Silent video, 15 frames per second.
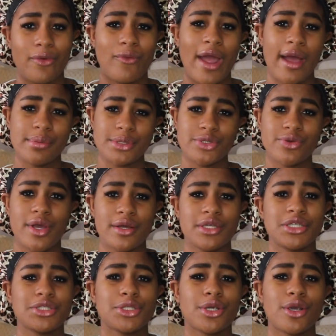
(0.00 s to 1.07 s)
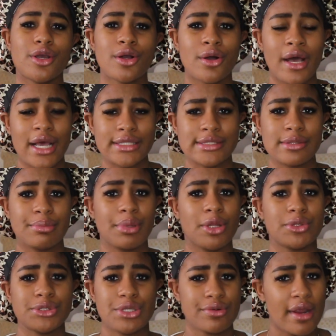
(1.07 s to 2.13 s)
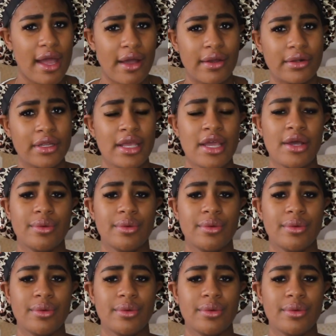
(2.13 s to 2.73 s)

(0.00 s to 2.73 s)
wraps around each curl as it blows around,